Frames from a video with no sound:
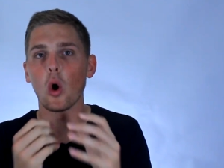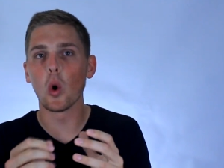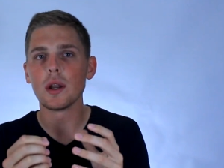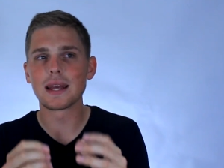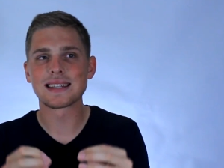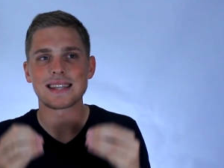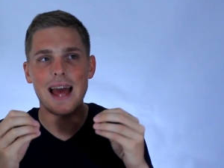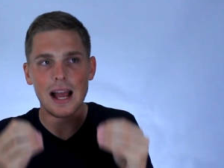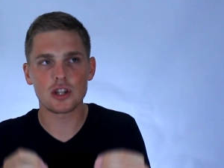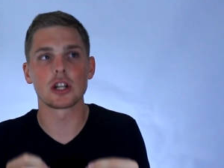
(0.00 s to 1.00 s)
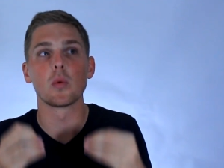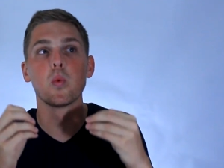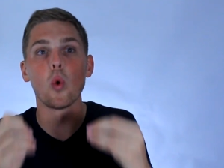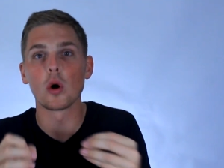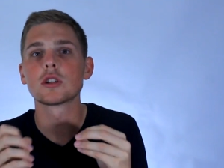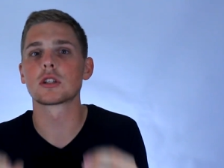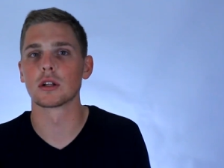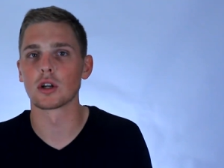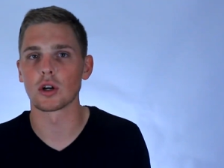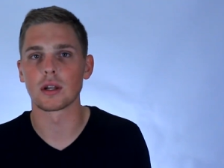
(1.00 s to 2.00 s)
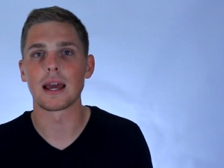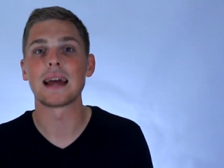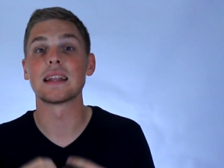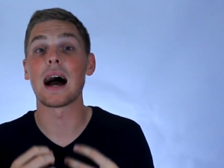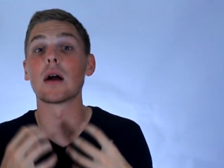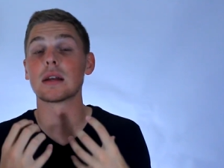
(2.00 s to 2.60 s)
Audience actually wants to learn and